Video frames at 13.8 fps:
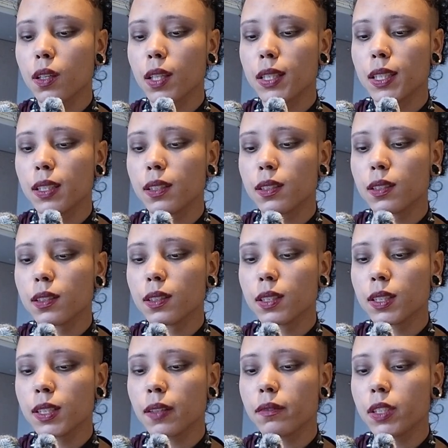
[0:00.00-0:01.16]
I did
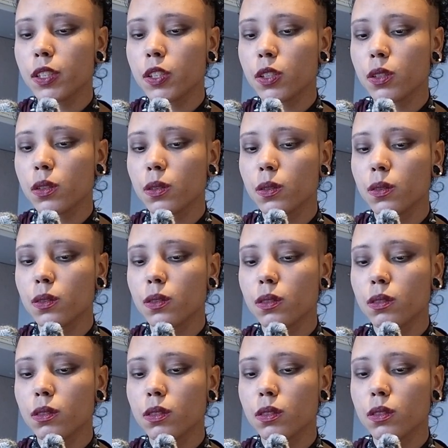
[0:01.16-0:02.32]
72
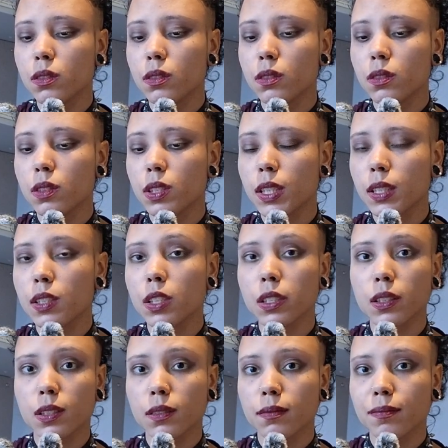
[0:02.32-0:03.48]

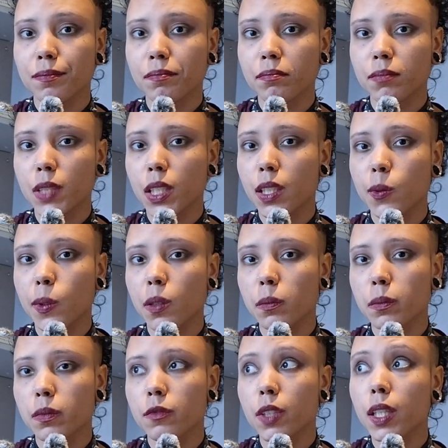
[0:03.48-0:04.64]
stitches. Yeah,
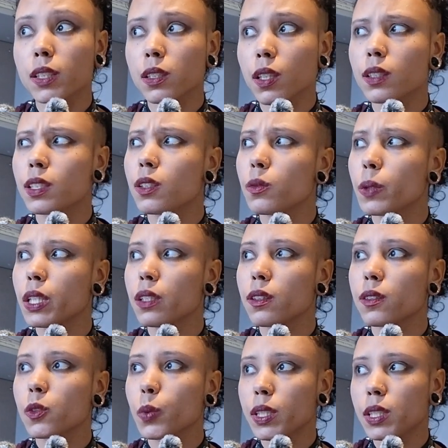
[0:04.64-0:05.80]
I started with
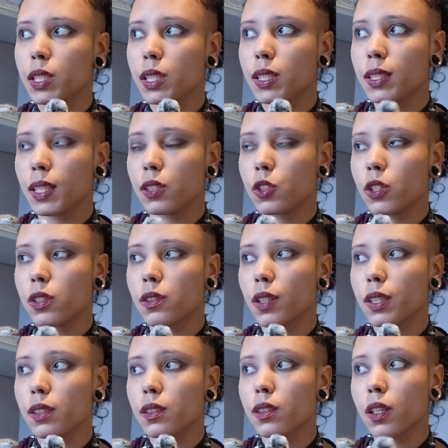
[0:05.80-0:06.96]
20 stitches
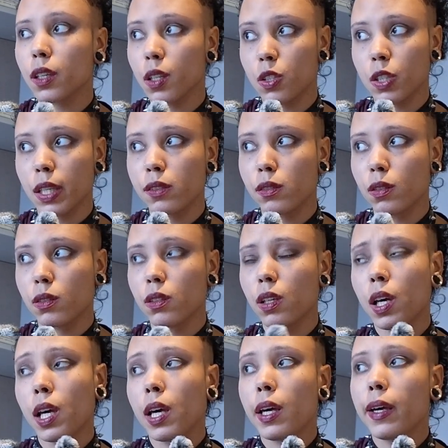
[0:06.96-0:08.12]
as a Turkish cast on
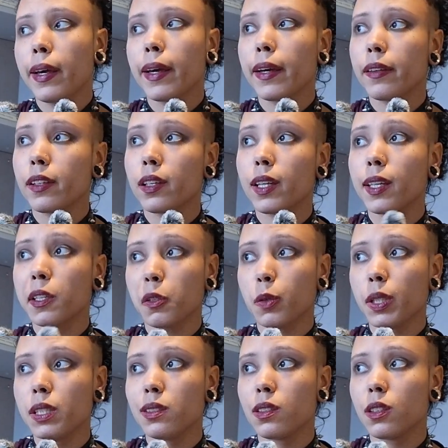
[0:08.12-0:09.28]
and then I
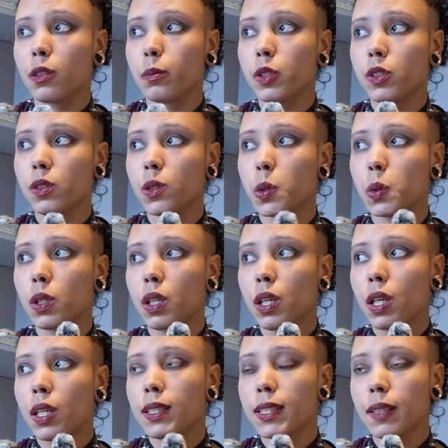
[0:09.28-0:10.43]
increased up to
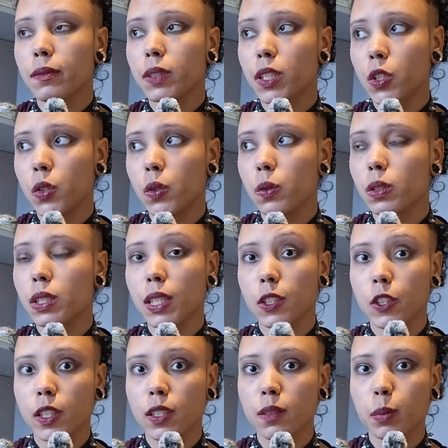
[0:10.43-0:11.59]
72
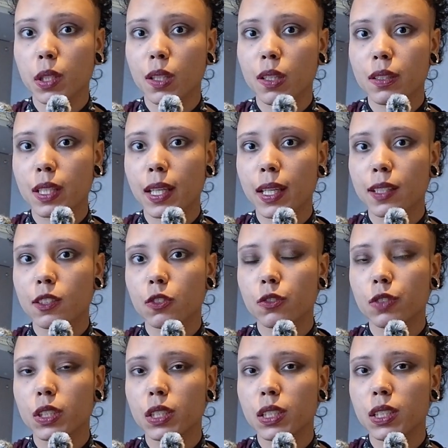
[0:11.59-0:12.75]
stitches because he has
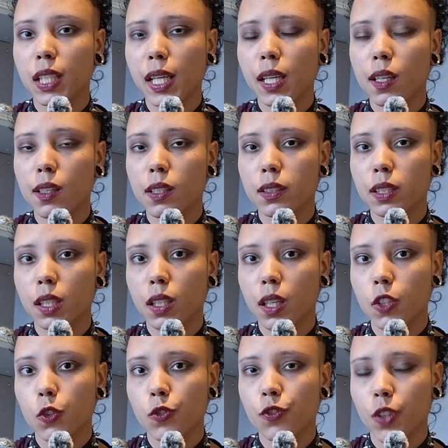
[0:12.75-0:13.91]
ridiculously
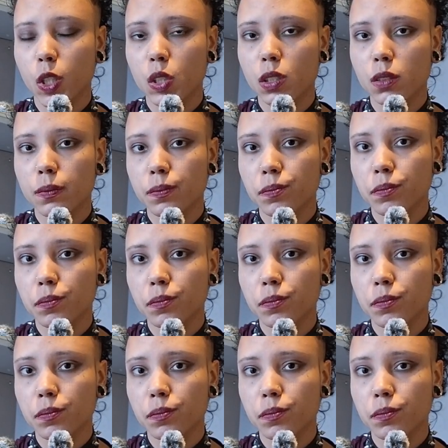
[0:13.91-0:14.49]
large foot.